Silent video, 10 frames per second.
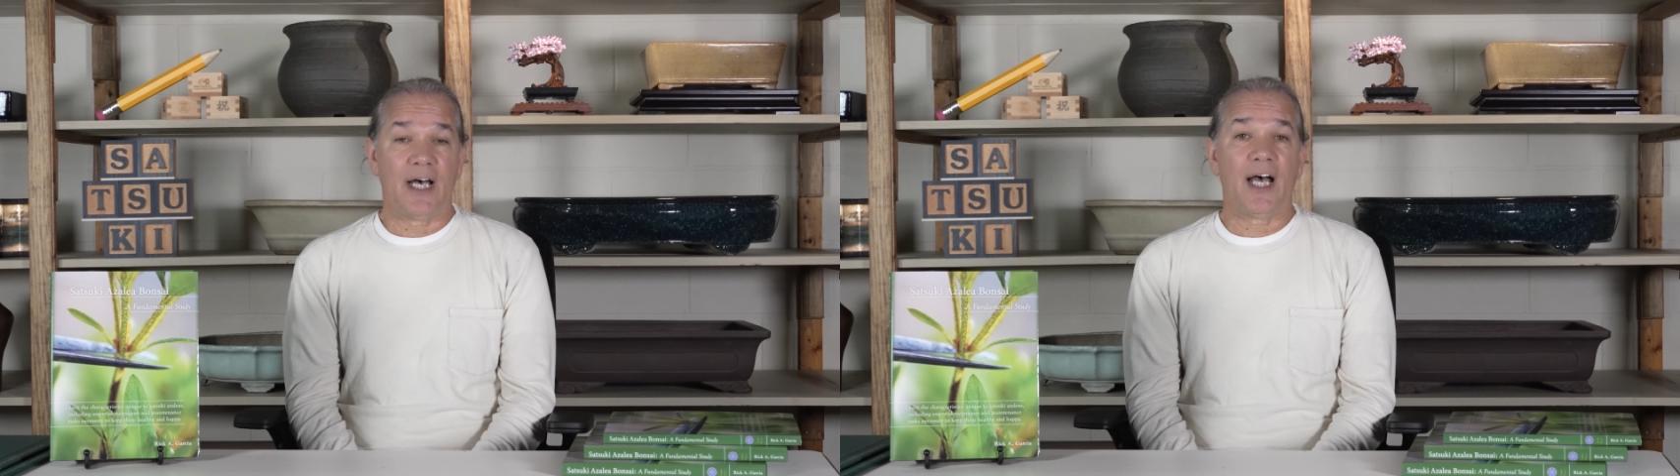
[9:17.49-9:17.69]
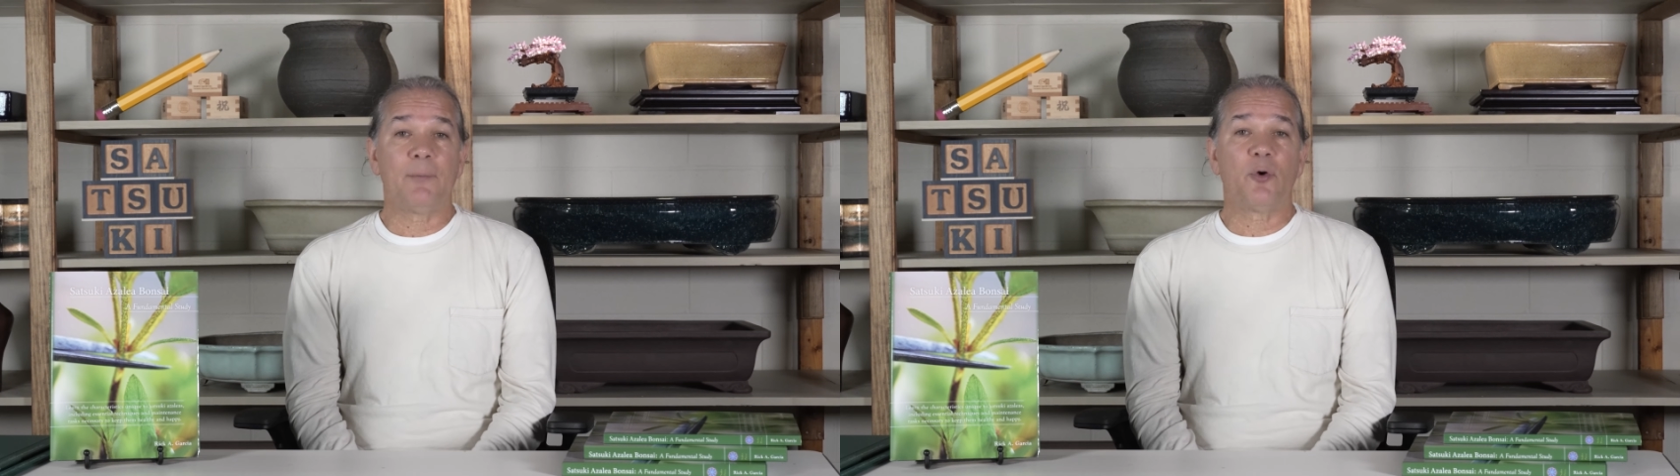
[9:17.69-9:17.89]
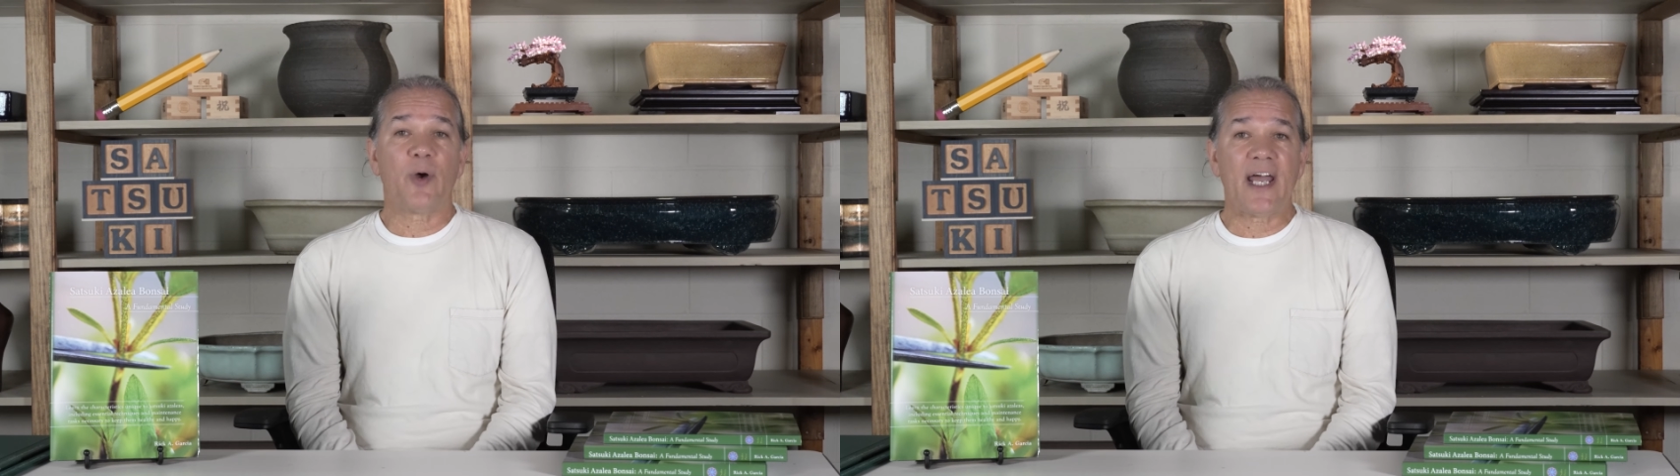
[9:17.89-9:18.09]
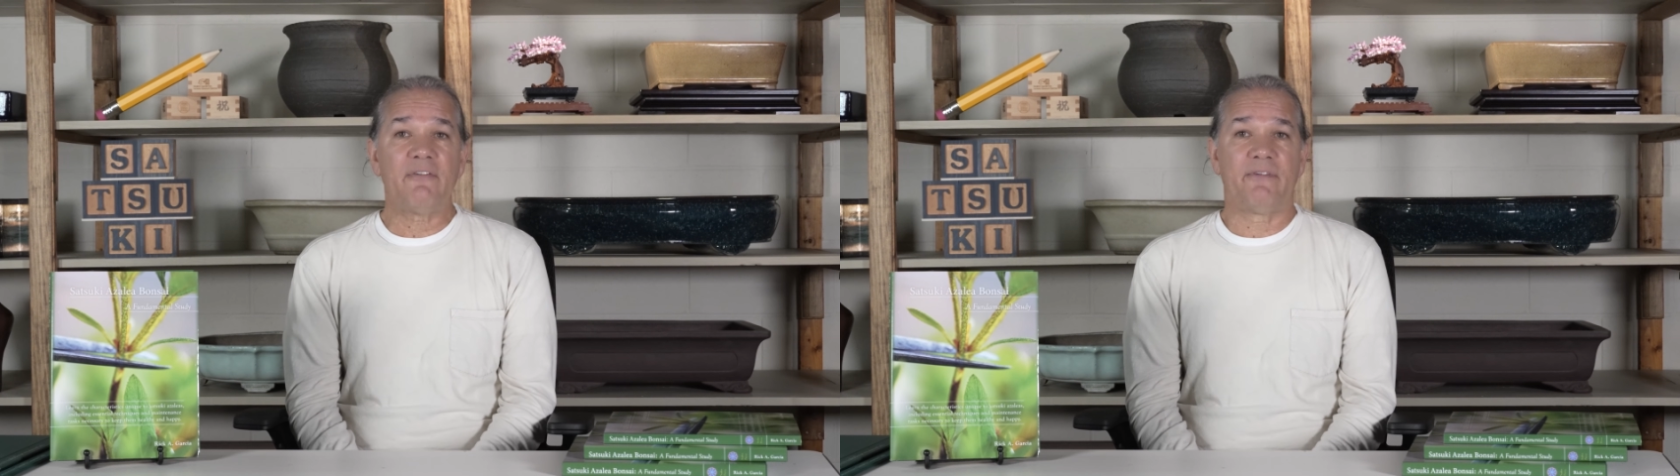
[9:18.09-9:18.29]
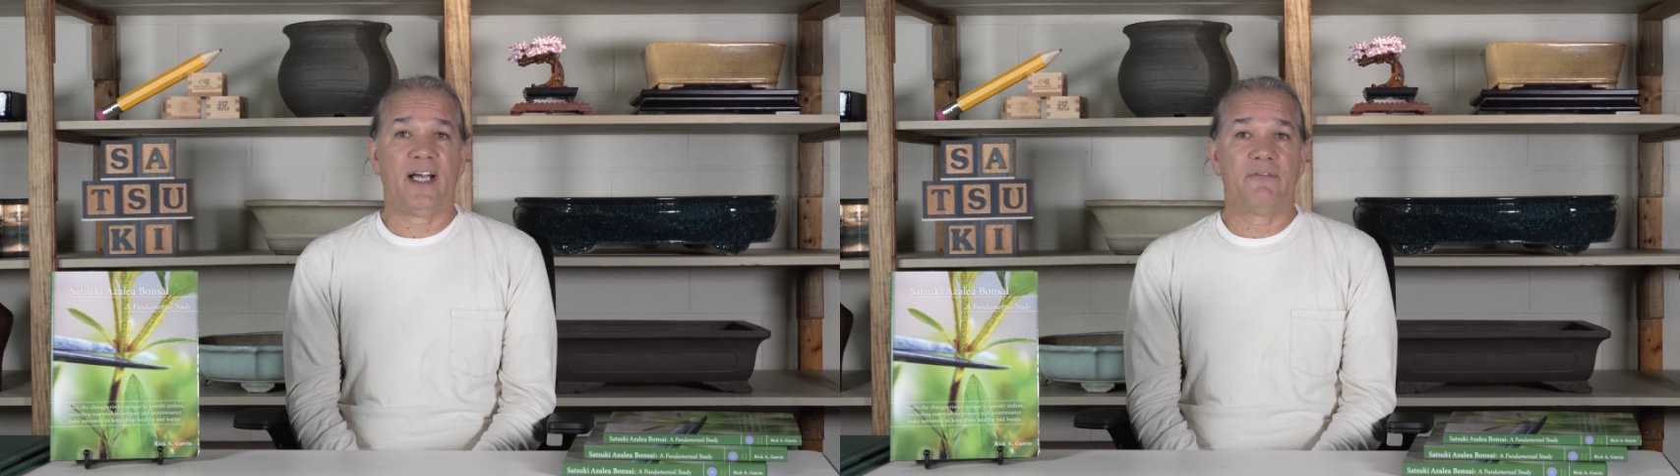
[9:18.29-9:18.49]
I'm
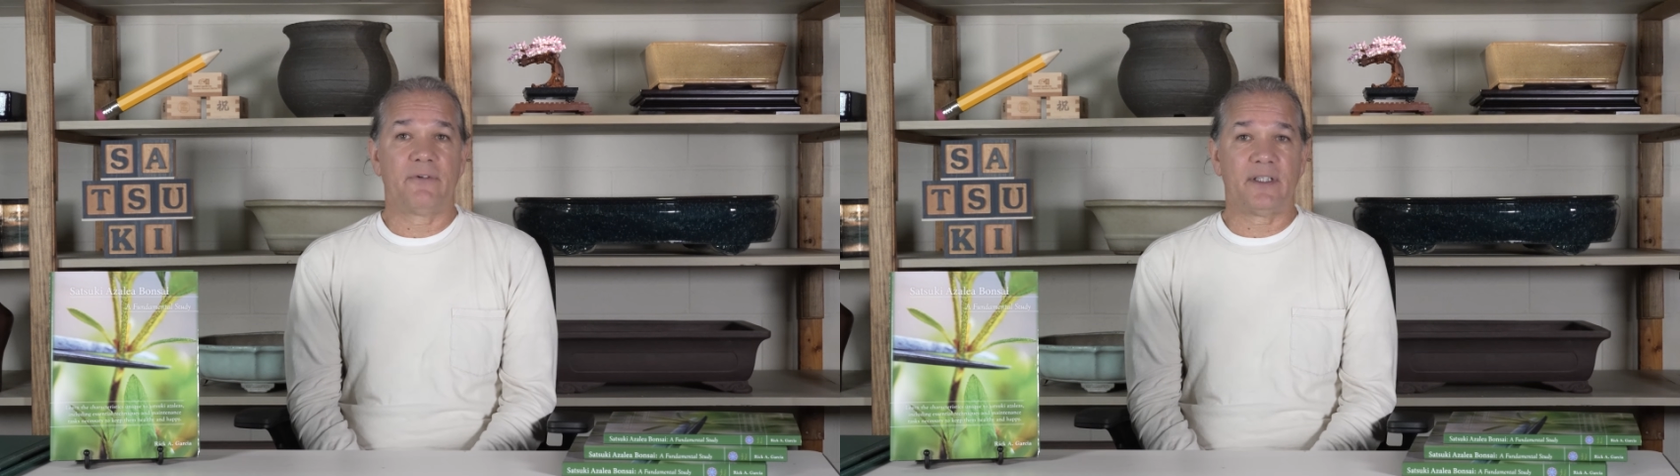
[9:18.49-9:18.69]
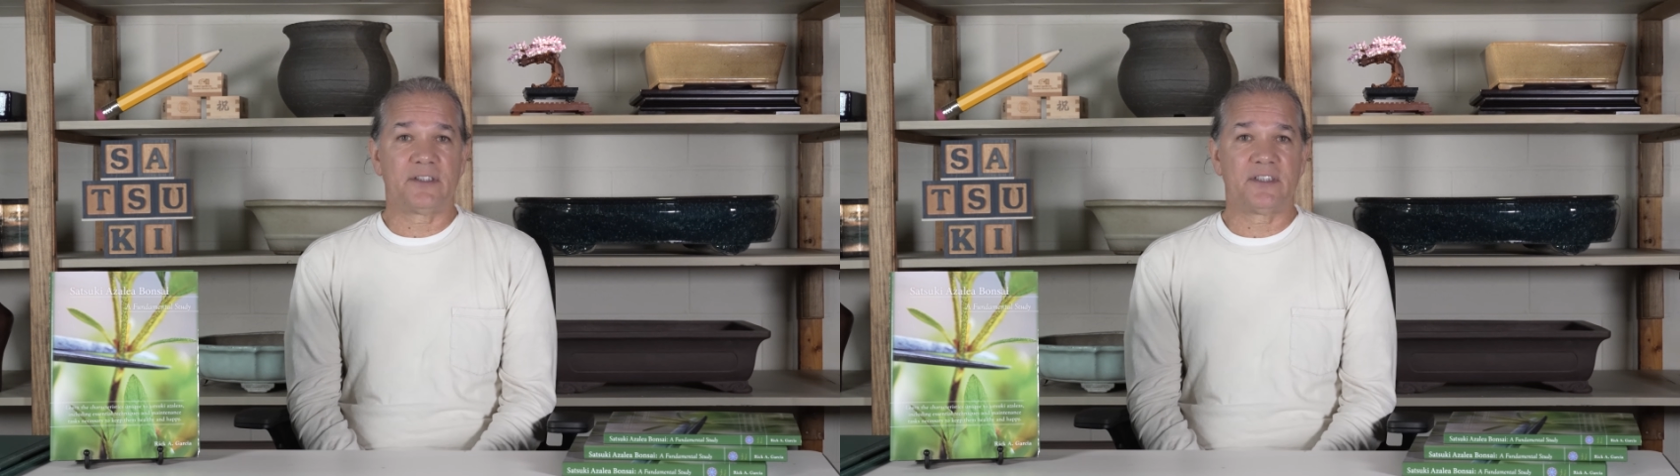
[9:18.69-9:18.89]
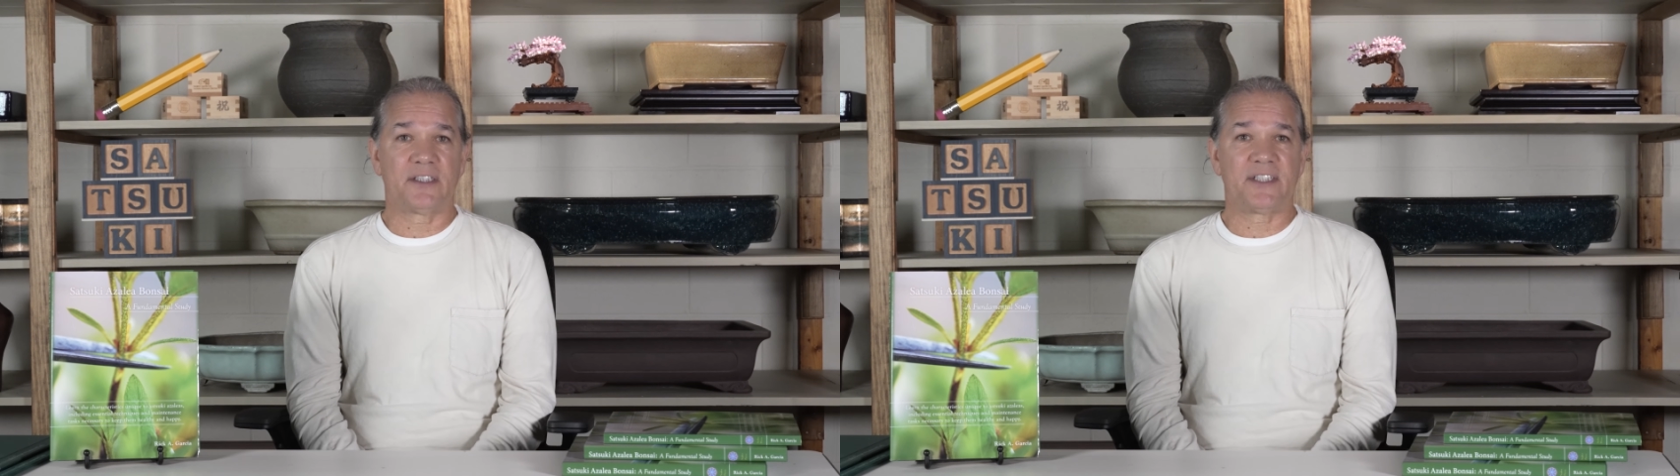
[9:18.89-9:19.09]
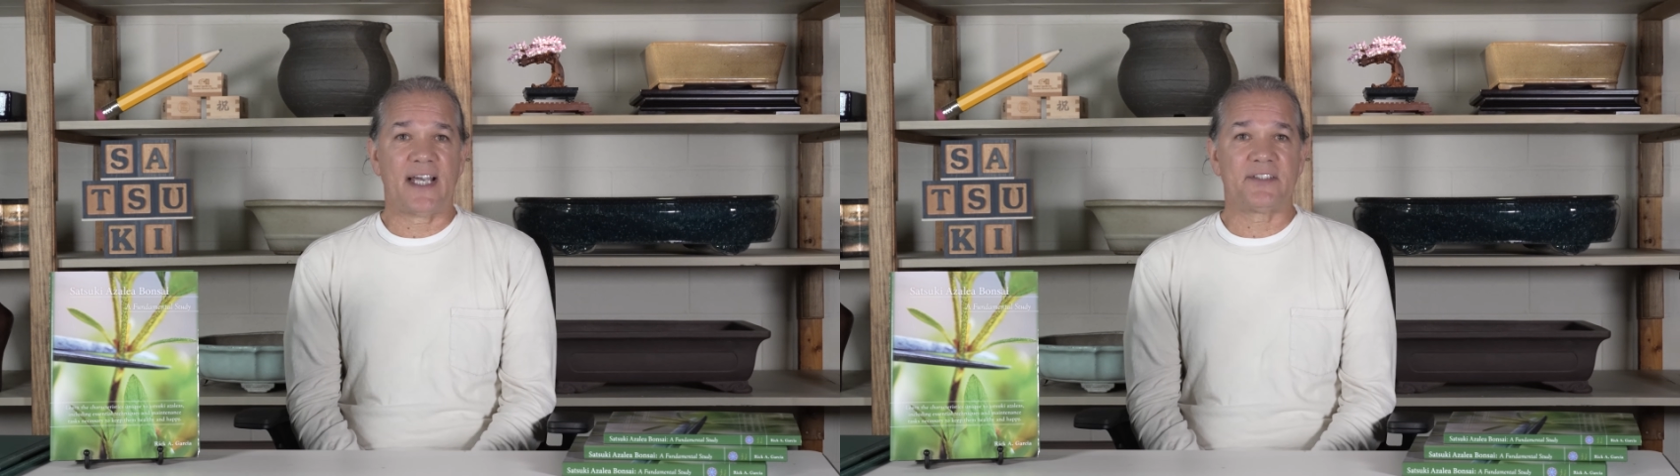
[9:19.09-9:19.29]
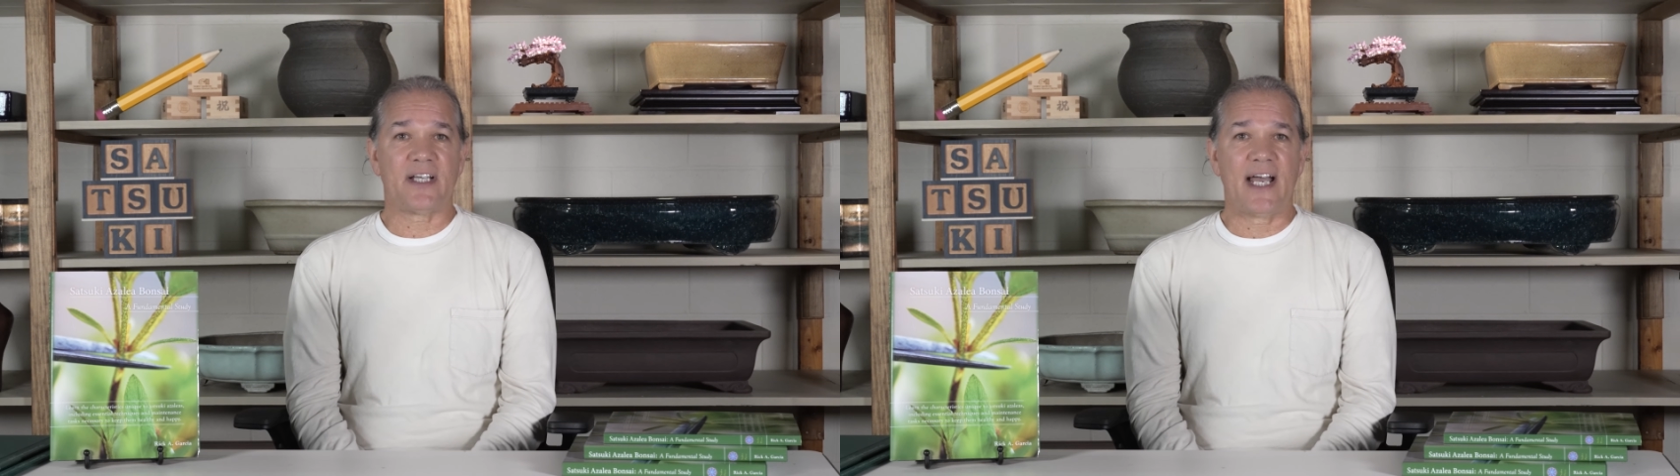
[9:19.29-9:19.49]
gratified for the success